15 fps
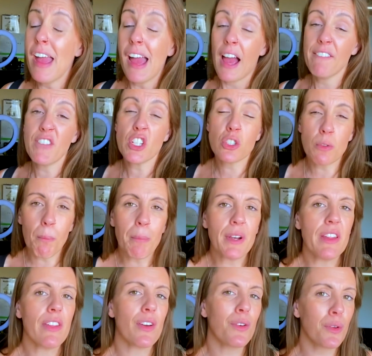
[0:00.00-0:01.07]
And for somebody
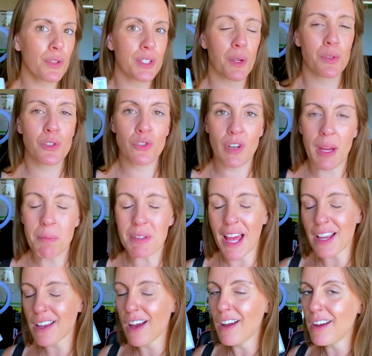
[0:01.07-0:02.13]
that also streams, I
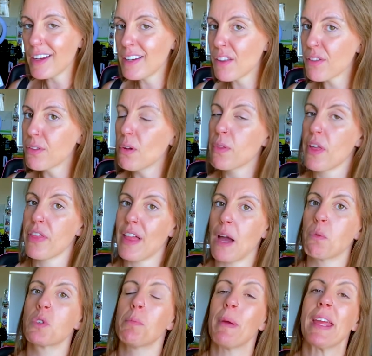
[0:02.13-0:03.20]
kind of thought that that
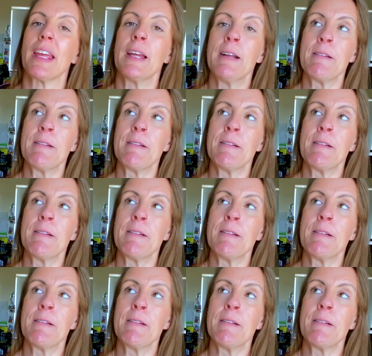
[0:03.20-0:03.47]
would be